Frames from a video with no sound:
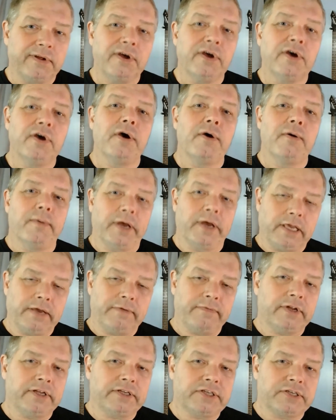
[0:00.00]
by giving us the
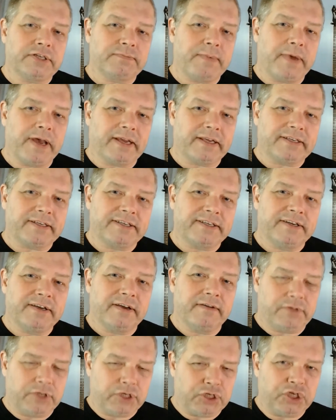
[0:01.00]
specs of the
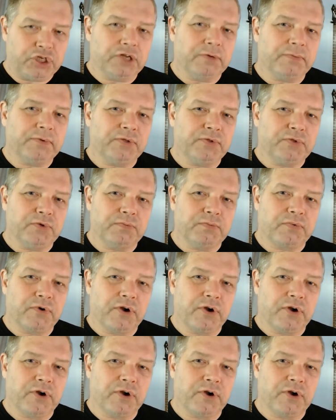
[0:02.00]
GW2 Pro.